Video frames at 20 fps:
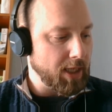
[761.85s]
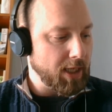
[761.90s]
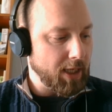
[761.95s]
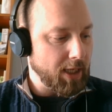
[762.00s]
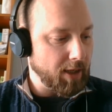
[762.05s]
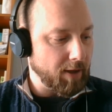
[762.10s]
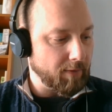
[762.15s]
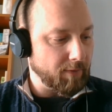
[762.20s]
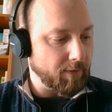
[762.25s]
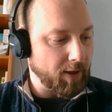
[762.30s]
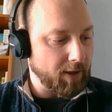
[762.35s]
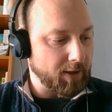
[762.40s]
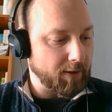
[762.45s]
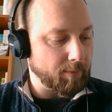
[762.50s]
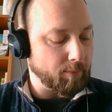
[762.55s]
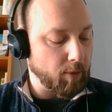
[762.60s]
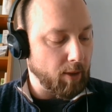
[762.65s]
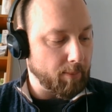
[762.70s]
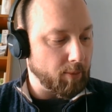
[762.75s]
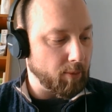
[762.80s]
in effective
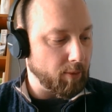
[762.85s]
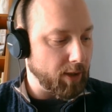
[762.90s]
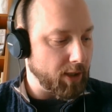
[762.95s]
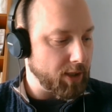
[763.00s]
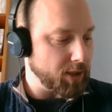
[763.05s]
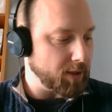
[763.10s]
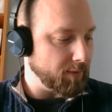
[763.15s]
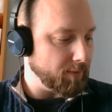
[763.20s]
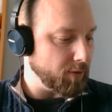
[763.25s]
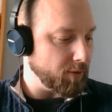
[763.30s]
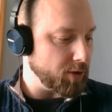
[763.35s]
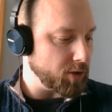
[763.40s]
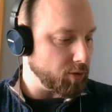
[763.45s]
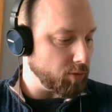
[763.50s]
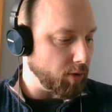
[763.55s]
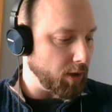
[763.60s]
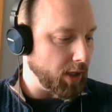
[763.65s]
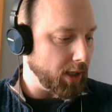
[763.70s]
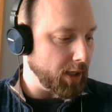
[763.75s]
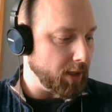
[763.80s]
preparation for
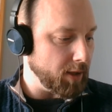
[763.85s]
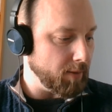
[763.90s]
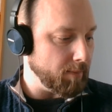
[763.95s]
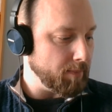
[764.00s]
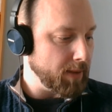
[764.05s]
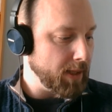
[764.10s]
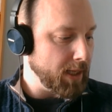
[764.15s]
trial,